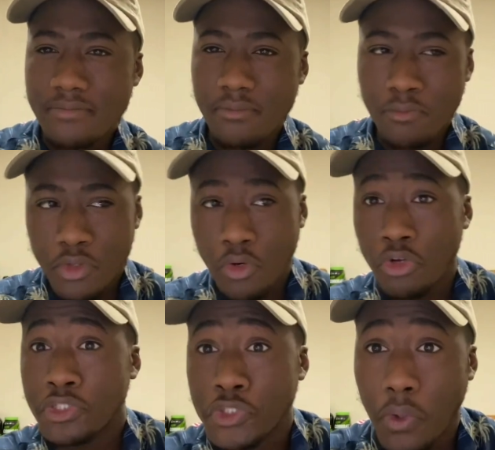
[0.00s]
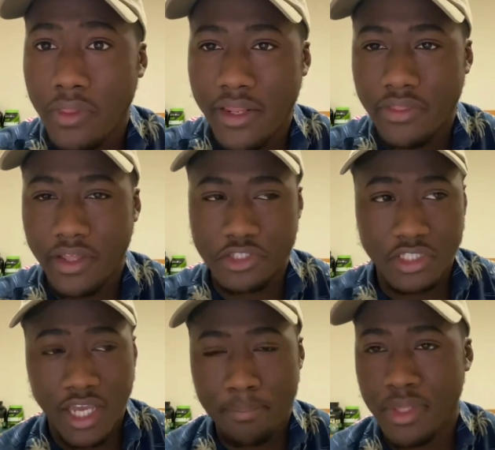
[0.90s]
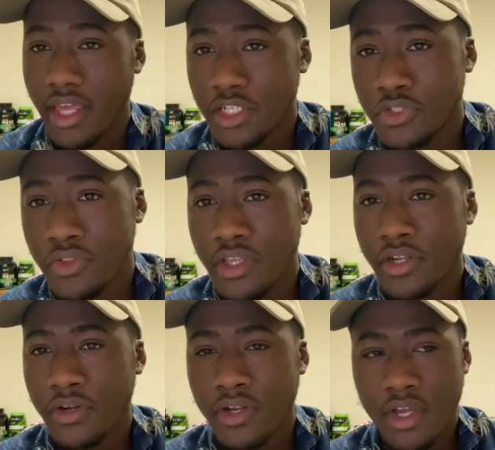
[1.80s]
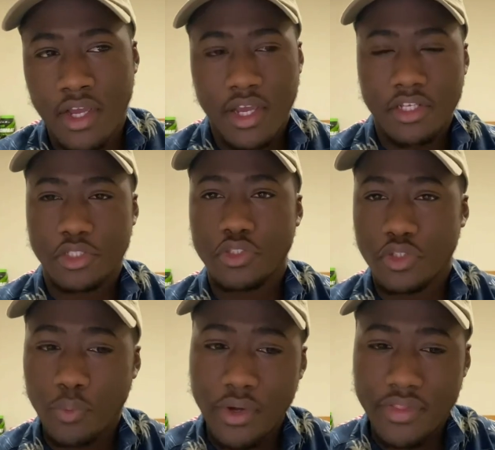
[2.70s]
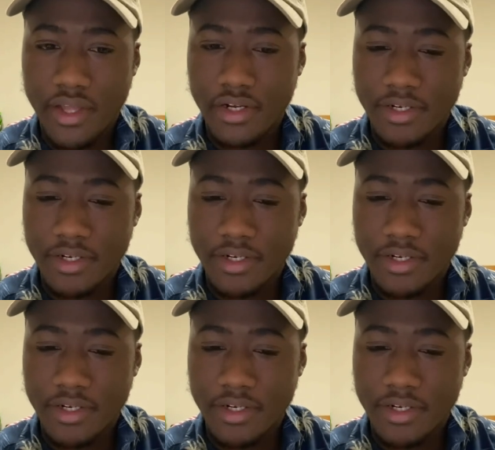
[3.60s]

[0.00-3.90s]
you know, controlling everything. She got Pietro there. She's the one that